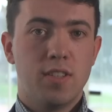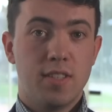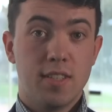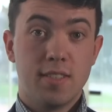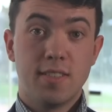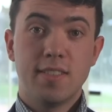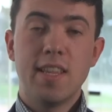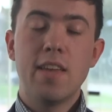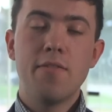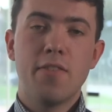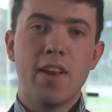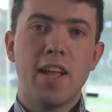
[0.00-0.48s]
This is
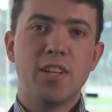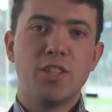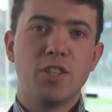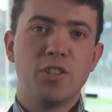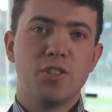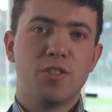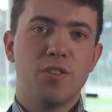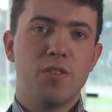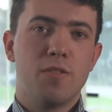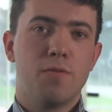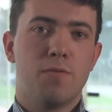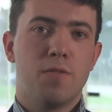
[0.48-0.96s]
Stephen
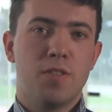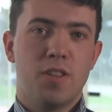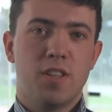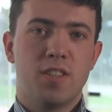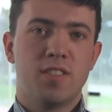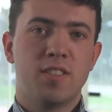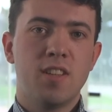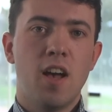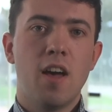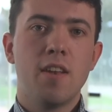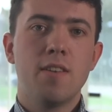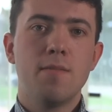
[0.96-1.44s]
Edginton for The
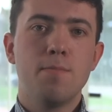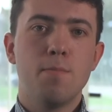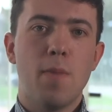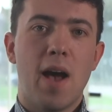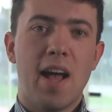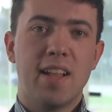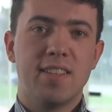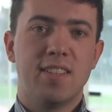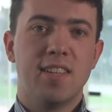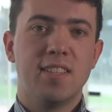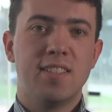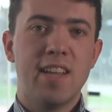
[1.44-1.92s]
Sun,
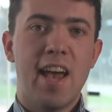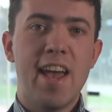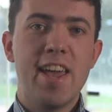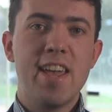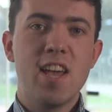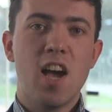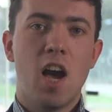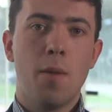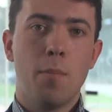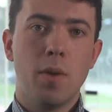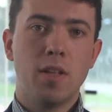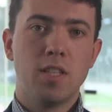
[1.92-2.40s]
and
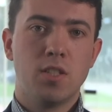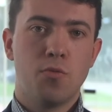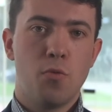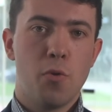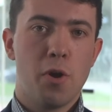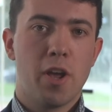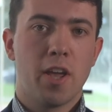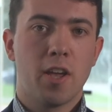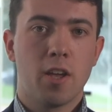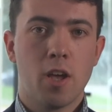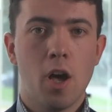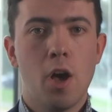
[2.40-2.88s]
today I'm
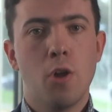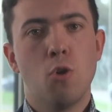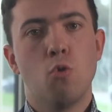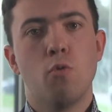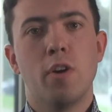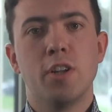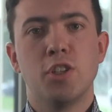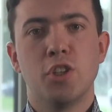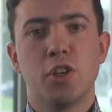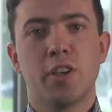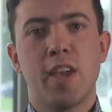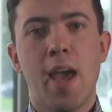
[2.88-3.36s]
interviewing Colonel
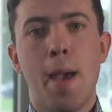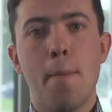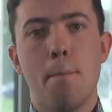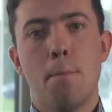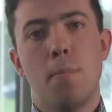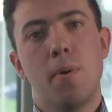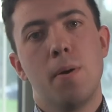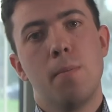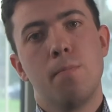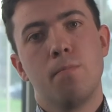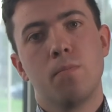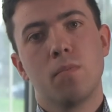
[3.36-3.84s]
Richard
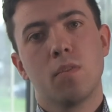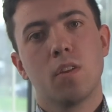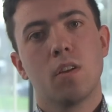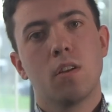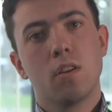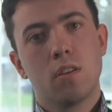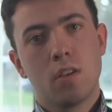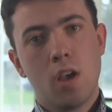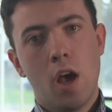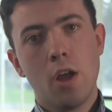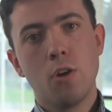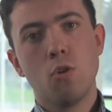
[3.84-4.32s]
Kemp.
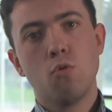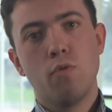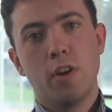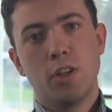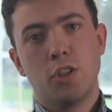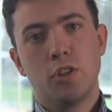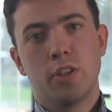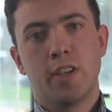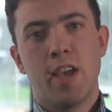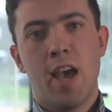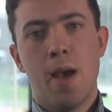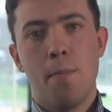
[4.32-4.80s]
Colonel
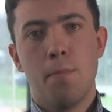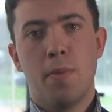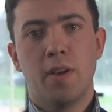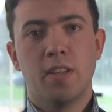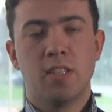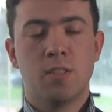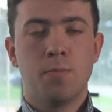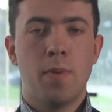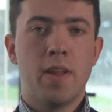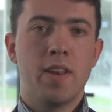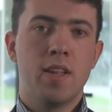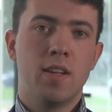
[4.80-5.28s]
Richard Kemp
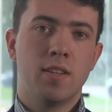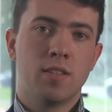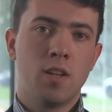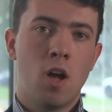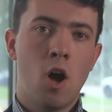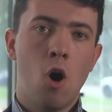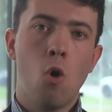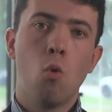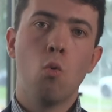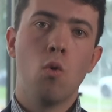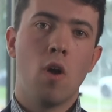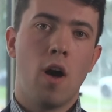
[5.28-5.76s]
has spent his
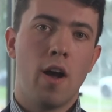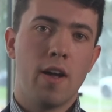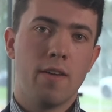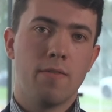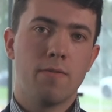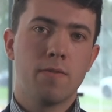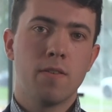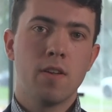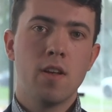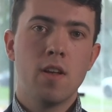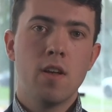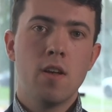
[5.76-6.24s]
whole
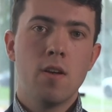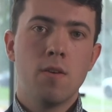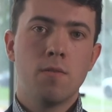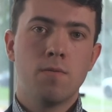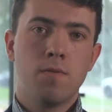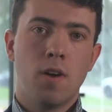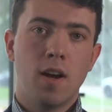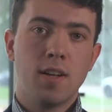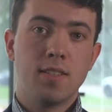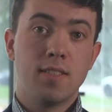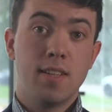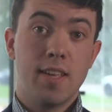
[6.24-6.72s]
life
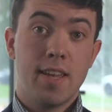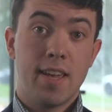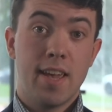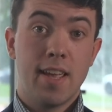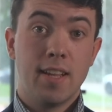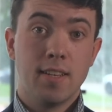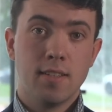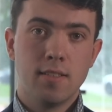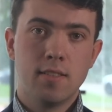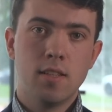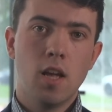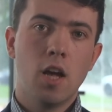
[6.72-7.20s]
fighting
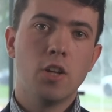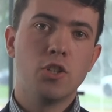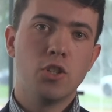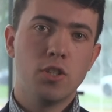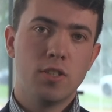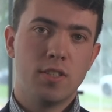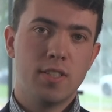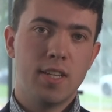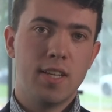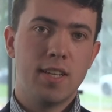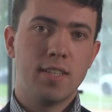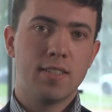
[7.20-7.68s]

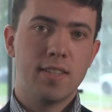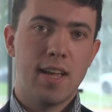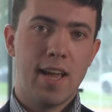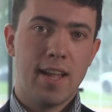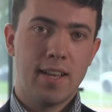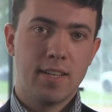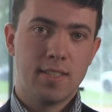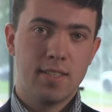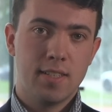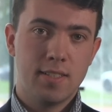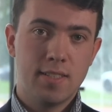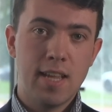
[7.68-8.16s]
insurgencies
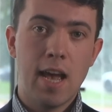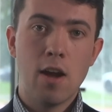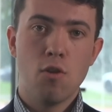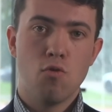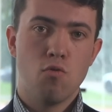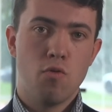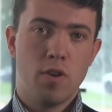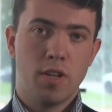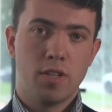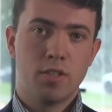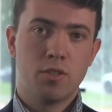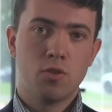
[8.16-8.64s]
and
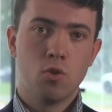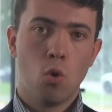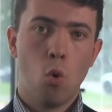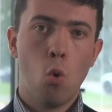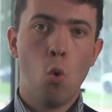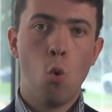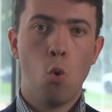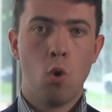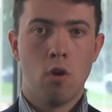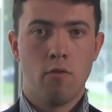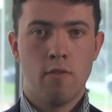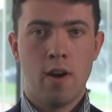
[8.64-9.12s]
terrorists
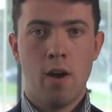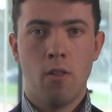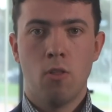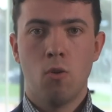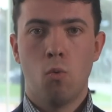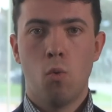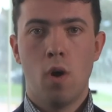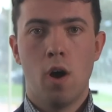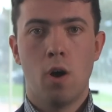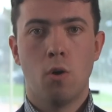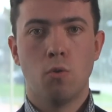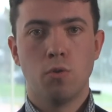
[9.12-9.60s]
all around
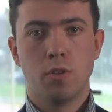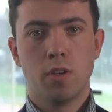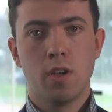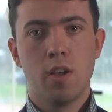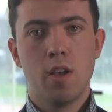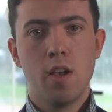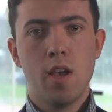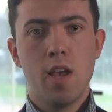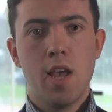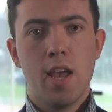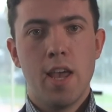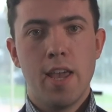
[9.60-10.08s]
the world.
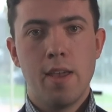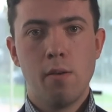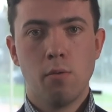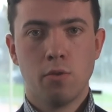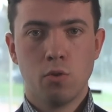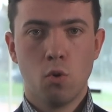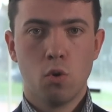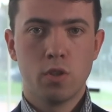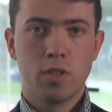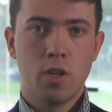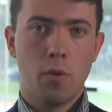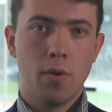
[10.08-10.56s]
He
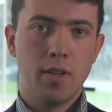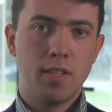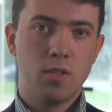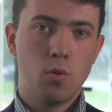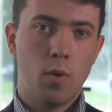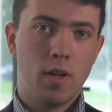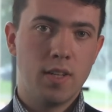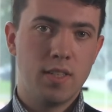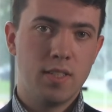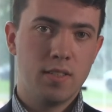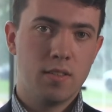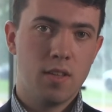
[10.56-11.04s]
was also in
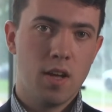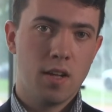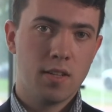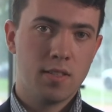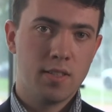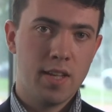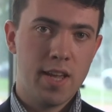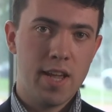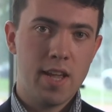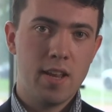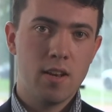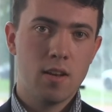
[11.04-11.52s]

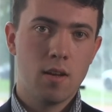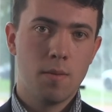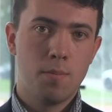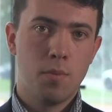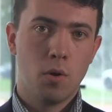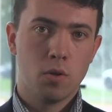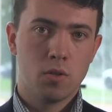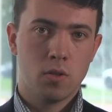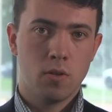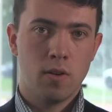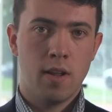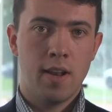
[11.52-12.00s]
2013
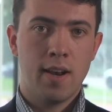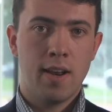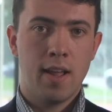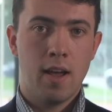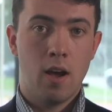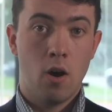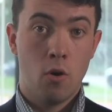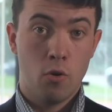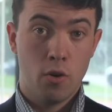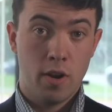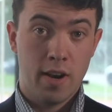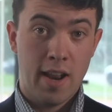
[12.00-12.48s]
put on
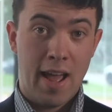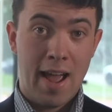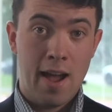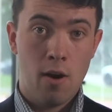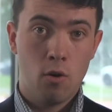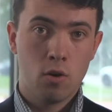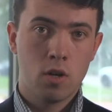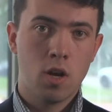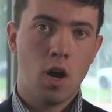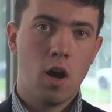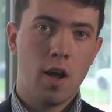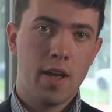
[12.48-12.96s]
an
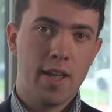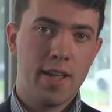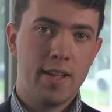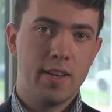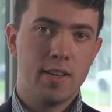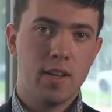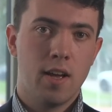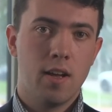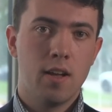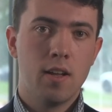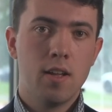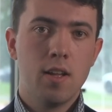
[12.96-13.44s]

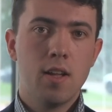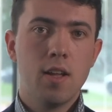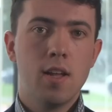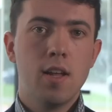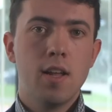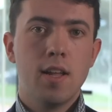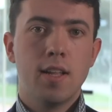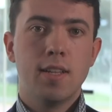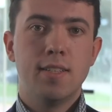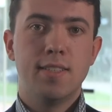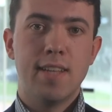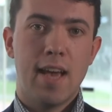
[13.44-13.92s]
Al-Qaeda
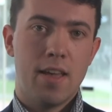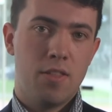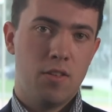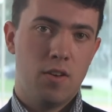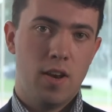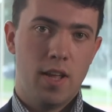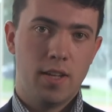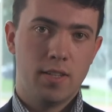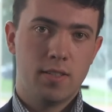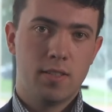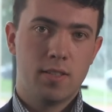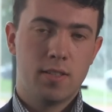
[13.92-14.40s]
death
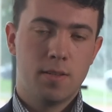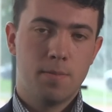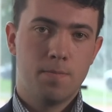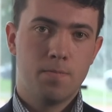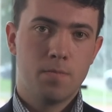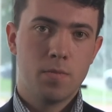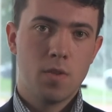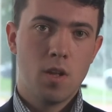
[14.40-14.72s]
list.